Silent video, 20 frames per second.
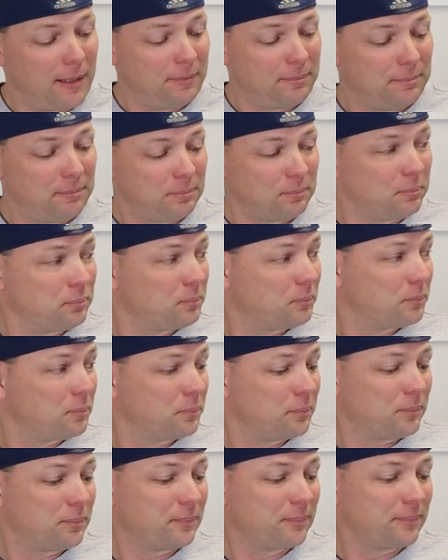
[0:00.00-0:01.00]

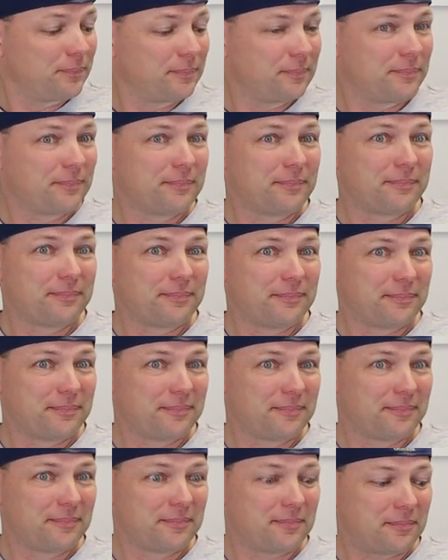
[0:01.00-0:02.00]

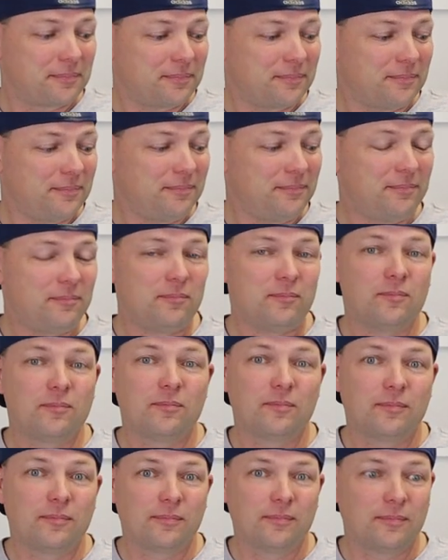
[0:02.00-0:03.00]

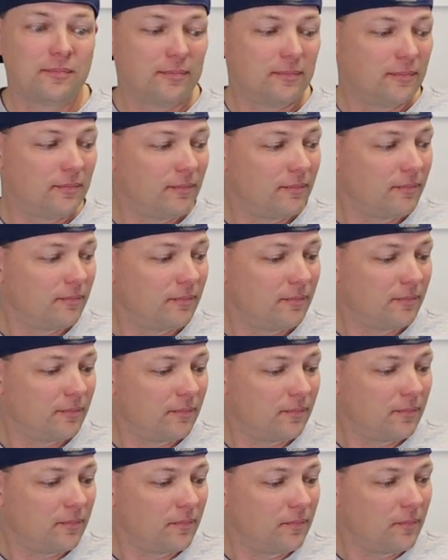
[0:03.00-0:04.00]

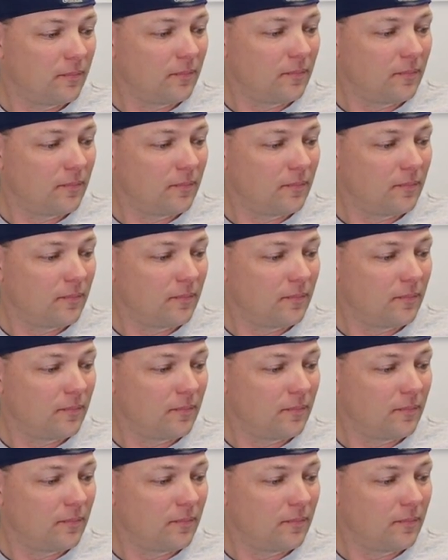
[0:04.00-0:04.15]
No words are spoken by the person on screen.